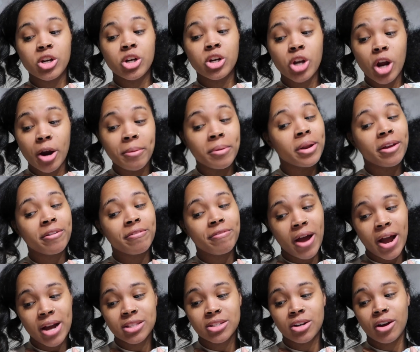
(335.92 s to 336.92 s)
determining
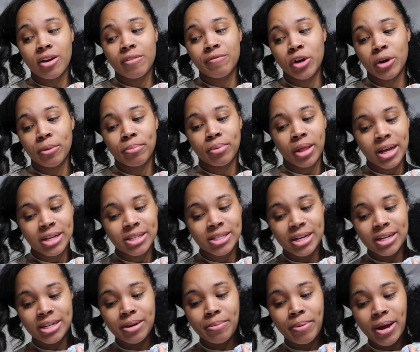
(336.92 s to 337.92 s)
factor of your
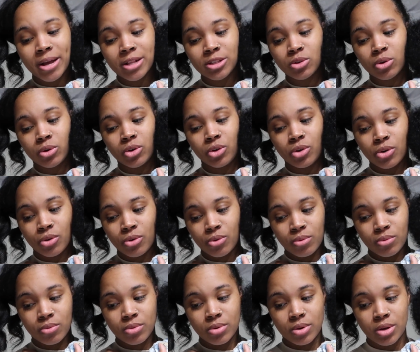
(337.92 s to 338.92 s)
blessing depends on you.
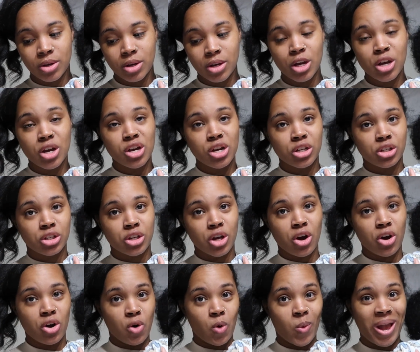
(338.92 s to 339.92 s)

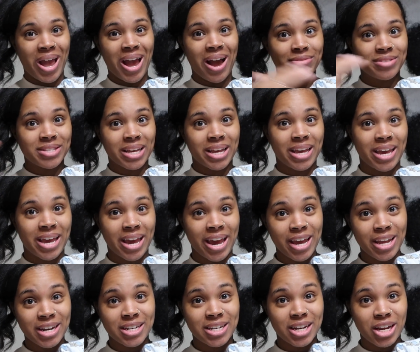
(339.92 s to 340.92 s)
So we have to
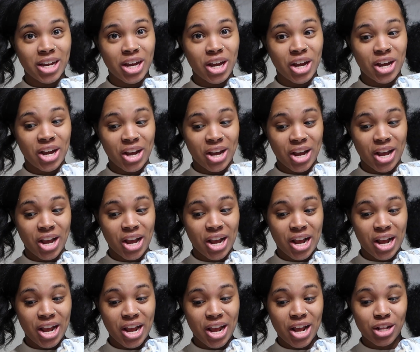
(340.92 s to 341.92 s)
get
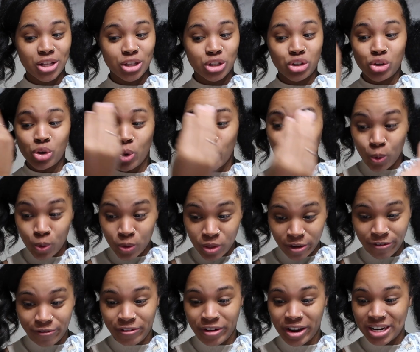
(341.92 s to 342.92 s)
to the
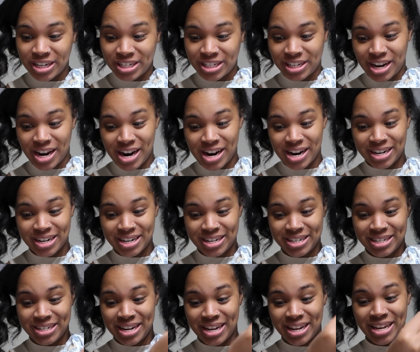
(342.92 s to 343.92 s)
finish
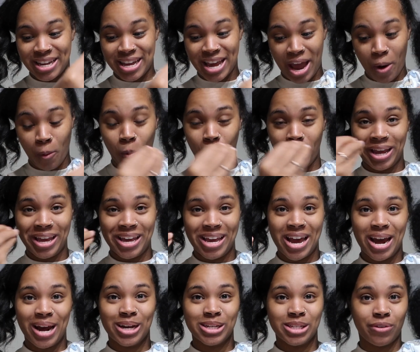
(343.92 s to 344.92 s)
line to get what he
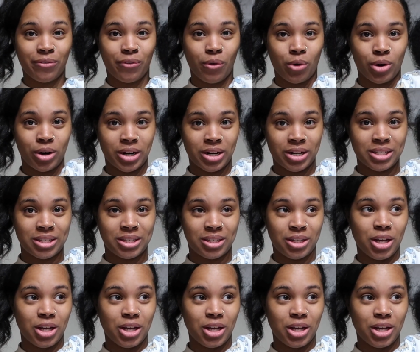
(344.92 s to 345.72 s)
has for us.